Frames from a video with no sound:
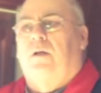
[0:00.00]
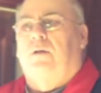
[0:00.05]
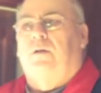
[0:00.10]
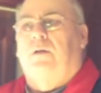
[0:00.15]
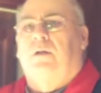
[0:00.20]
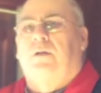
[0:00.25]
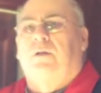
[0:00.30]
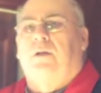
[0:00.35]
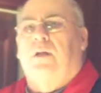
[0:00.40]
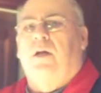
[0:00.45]

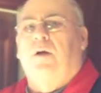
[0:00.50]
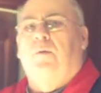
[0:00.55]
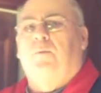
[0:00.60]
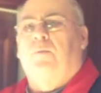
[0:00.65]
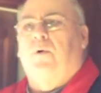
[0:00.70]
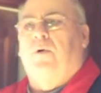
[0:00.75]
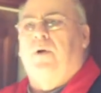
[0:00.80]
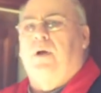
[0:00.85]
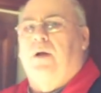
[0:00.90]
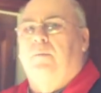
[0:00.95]
little
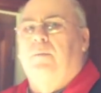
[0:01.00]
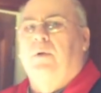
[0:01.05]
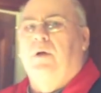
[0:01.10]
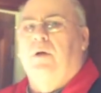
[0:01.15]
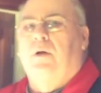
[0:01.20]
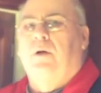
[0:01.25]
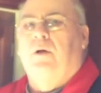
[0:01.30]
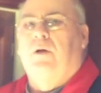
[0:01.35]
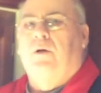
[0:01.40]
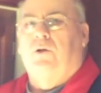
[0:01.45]
neoprene
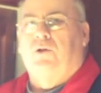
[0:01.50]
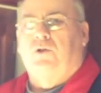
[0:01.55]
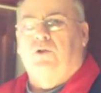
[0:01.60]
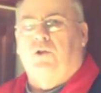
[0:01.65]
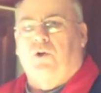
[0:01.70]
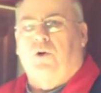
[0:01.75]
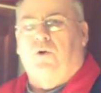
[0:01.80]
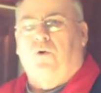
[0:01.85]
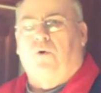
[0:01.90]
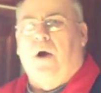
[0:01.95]

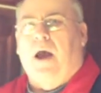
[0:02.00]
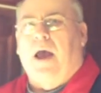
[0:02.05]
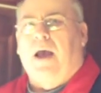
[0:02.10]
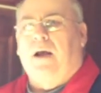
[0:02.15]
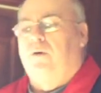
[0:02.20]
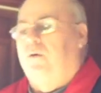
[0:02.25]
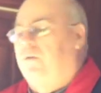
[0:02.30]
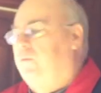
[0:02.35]
to crack